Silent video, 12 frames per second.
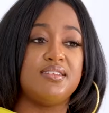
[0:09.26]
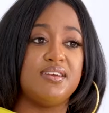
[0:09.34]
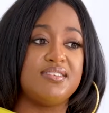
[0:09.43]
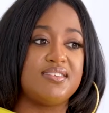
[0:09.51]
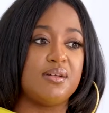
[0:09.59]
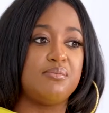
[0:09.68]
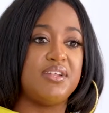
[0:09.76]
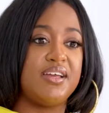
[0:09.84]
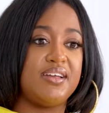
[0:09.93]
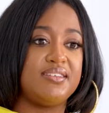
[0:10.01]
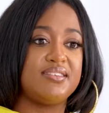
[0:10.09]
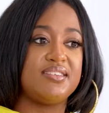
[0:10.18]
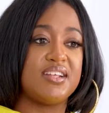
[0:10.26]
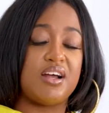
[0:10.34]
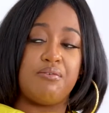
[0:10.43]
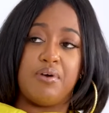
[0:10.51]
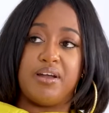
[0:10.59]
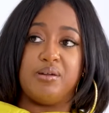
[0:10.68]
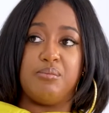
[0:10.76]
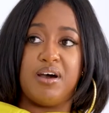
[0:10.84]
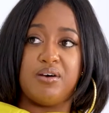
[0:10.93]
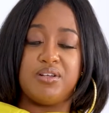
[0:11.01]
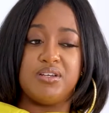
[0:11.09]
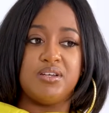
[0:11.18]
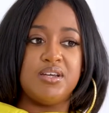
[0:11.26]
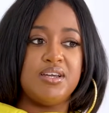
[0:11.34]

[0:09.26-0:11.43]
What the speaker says: There's some days that I write about it.